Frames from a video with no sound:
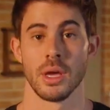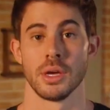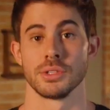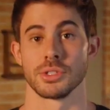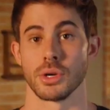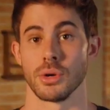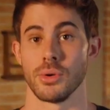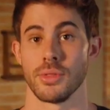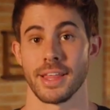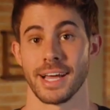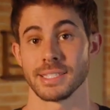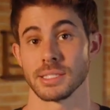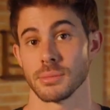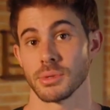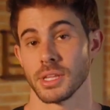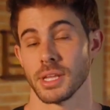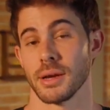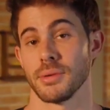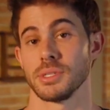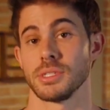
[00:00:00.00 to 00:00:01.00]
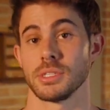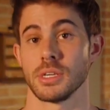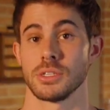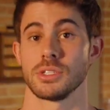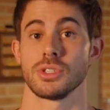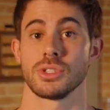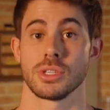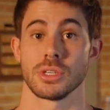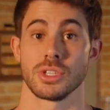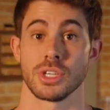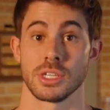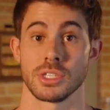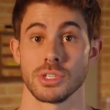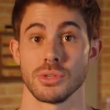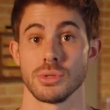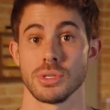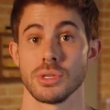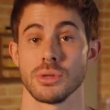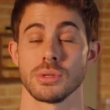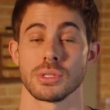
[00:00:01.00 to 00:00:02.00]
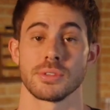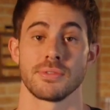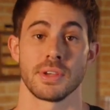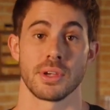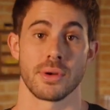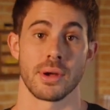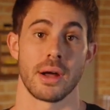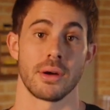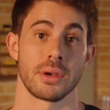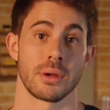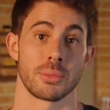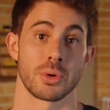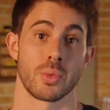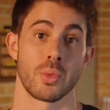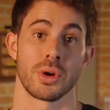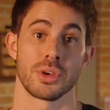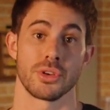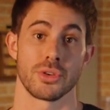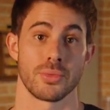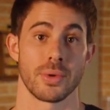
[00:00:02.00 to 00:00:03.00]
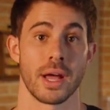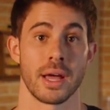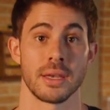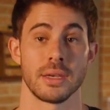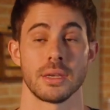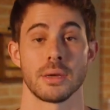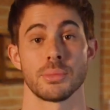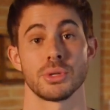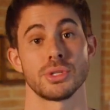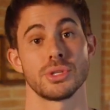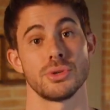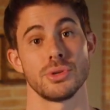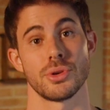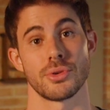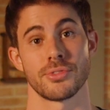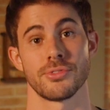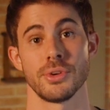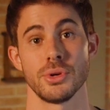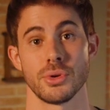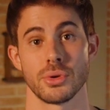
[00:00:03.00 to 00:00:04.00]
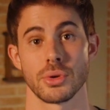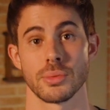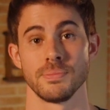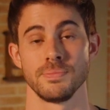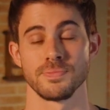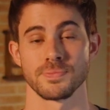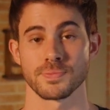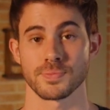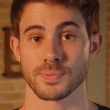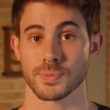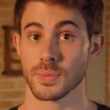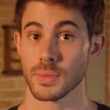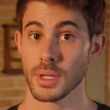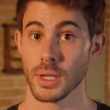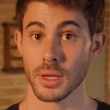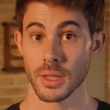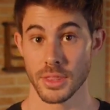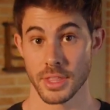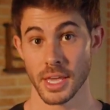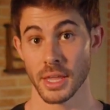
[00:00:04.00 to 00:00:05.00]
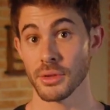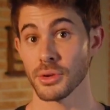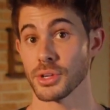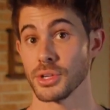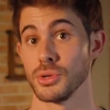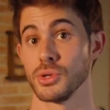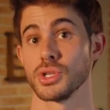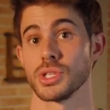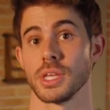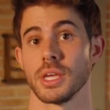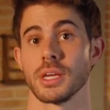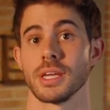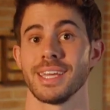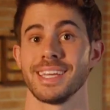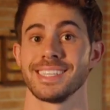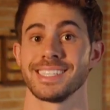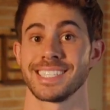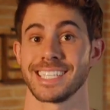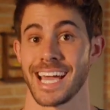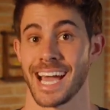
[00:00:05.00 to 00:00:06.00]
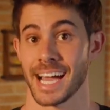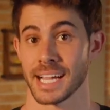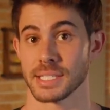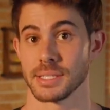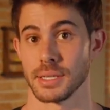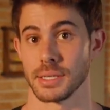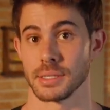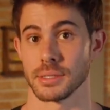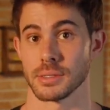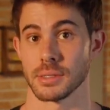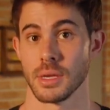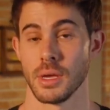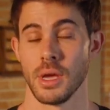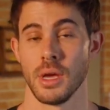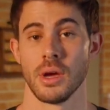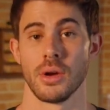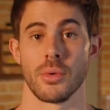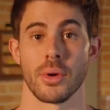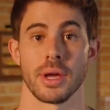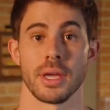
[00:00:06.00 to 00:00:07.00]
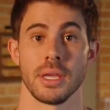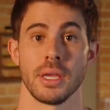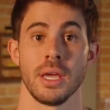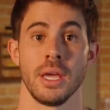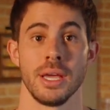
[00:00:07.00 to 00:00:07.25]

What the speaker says: So that's something that I would suggest you do, is figure out, number 1, your rent, number 2, your food. The other huge thing is taxes, right?